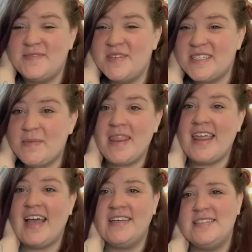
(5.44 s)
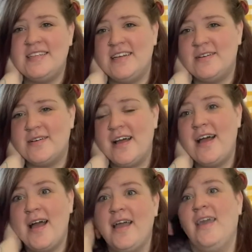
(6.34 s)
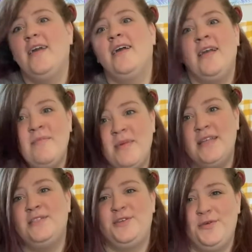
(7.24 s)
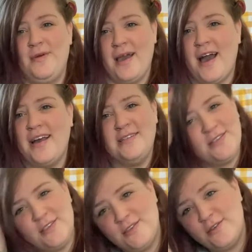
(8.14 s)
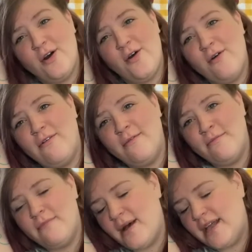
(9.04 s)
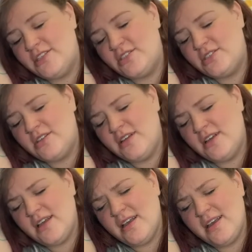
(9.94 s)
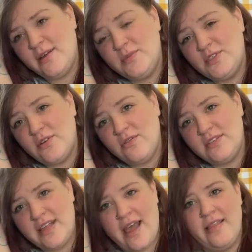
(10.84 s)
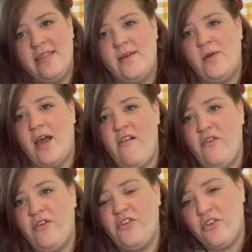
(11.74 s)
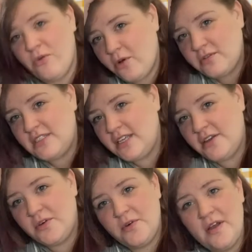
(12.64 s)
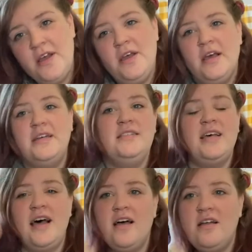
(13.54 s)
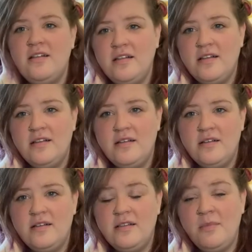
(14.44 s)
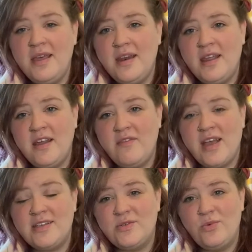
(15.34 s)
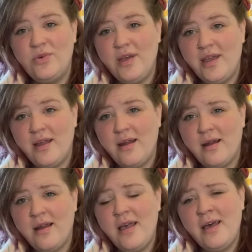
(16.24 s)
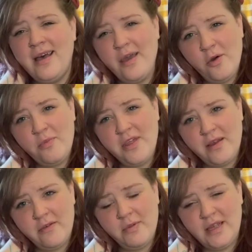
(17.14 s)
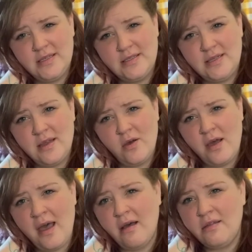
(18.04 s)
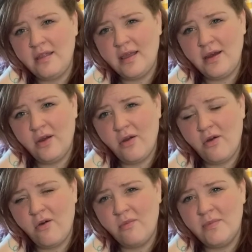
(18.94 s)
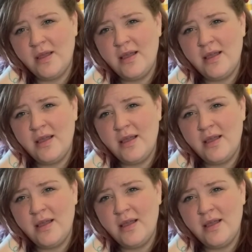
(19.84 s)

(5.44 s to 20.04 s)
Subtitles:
Mr. Matthias here. I miss you guys so much. And I'm so sad that I for sure won't see you until the beginning of next school year. I hope that everybody's healthy in your home.